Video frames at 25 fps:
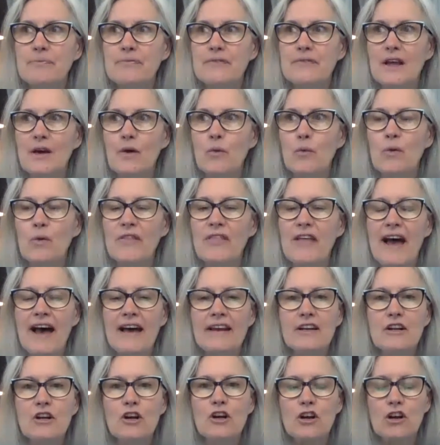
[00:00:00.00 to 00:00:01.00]
without a
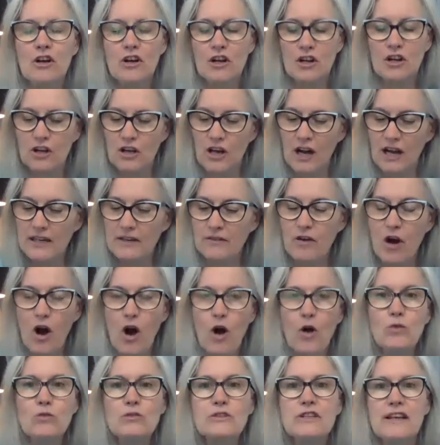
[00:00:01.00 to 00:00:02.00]
kind of
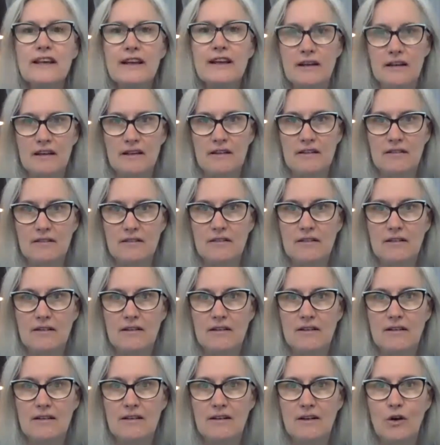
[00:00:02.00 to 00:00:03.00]
holding
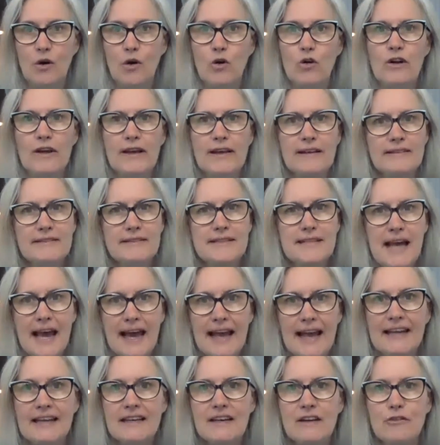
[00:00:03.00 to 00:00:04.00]
or a
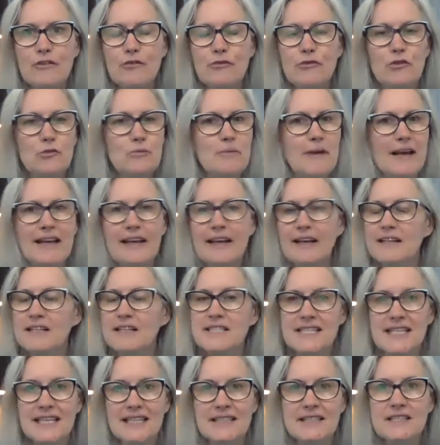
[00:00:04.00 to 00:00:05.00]
container for making
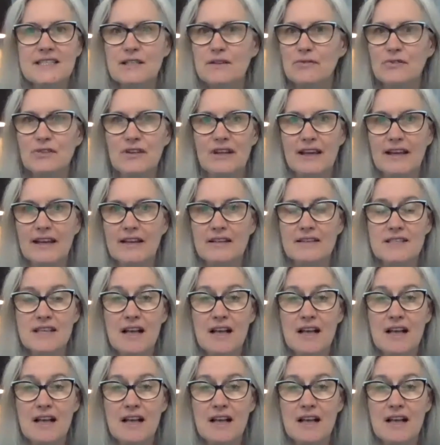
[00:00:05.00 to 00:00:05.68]
sense of things,